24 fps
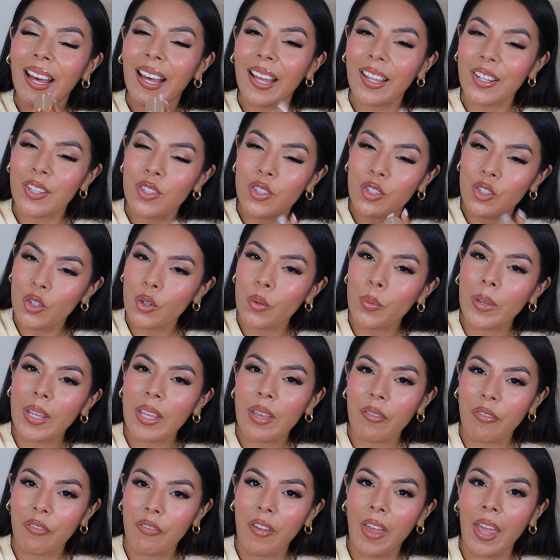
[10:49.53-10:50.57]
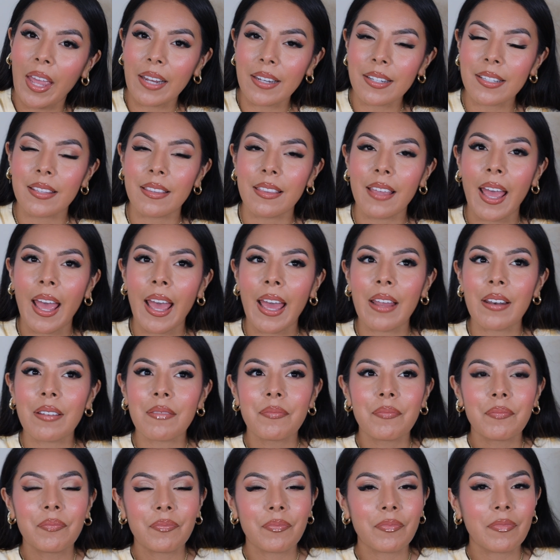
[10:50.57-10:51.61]
a dewy effect
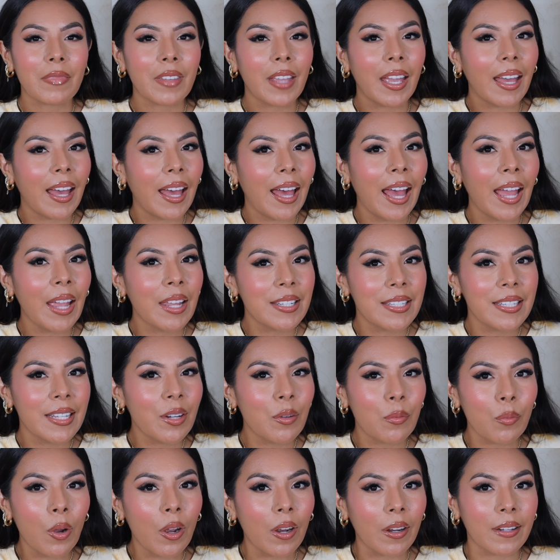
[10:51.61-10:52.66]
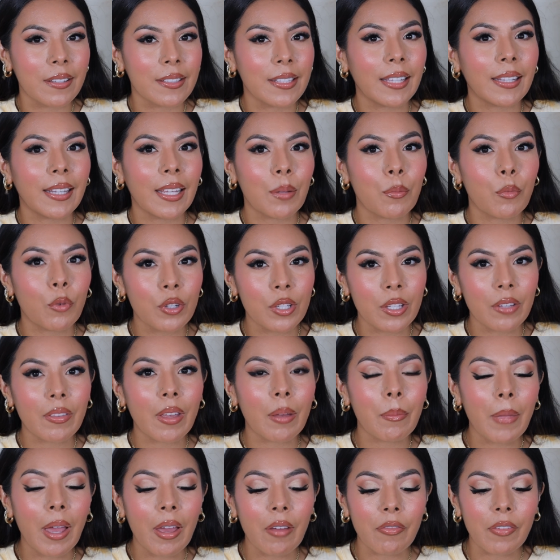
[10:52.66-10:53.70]
that I didn't want because I like more so
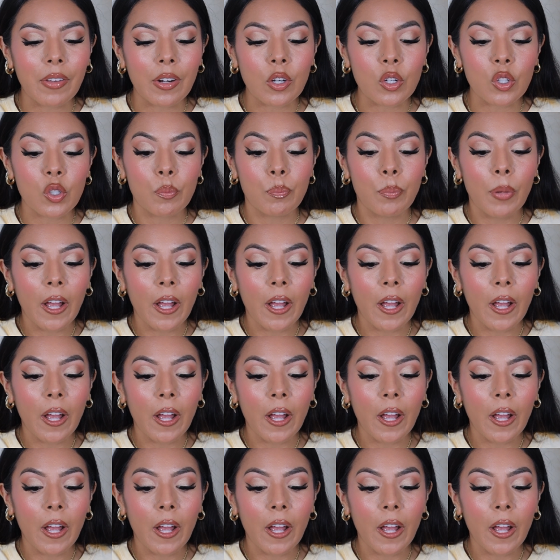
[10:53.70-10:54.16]
that matte finish.